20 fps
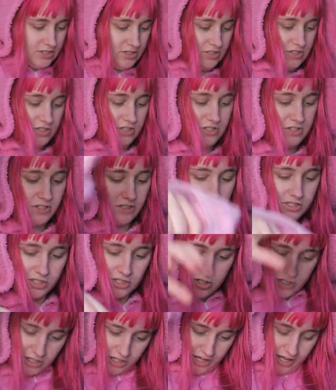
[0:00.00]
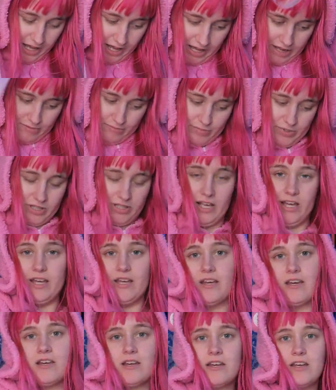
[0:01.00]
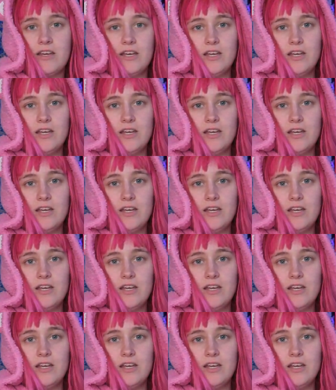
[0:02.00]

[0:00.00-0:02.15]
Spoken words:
She's such a good cat, but, like,